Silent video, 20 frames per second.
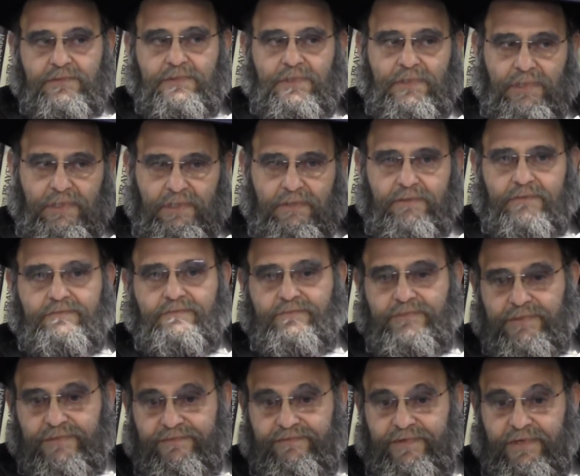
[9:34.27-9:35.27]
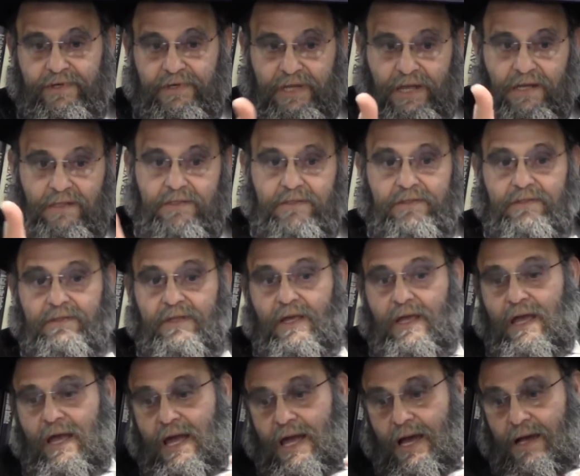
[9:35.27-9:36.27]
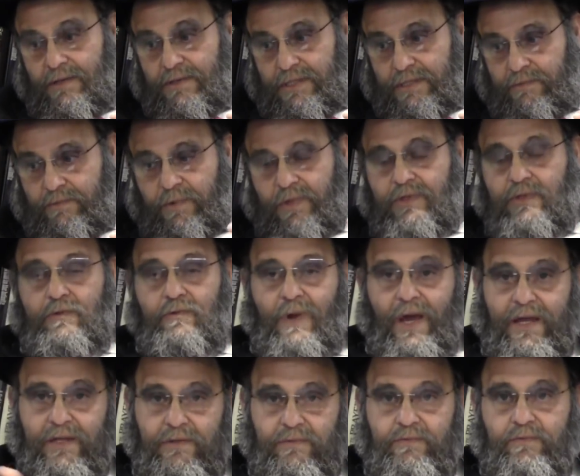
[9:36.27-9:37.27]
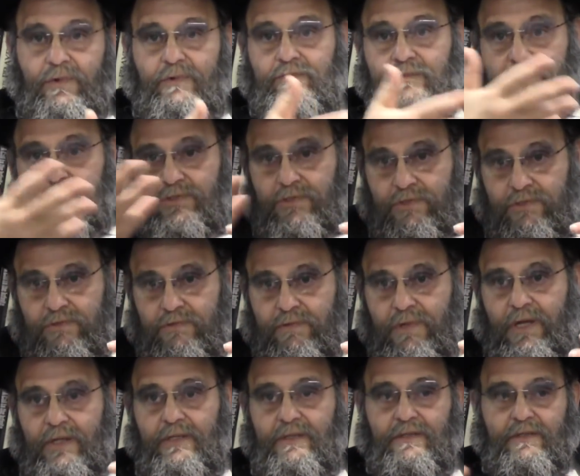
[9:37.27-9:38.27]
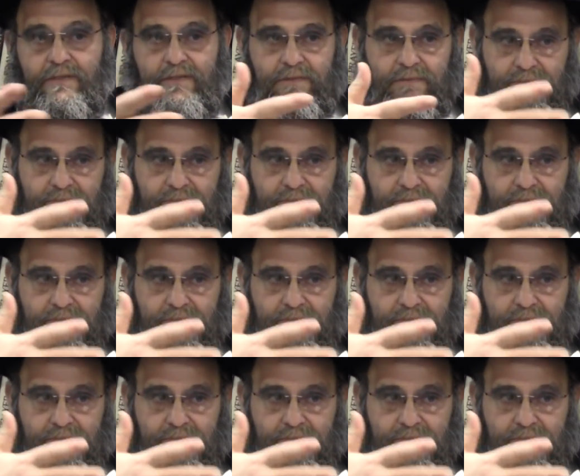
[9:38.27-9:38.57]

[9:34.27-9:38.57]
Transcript: yeah, we figured out how to, what to write, what we shouldn't write,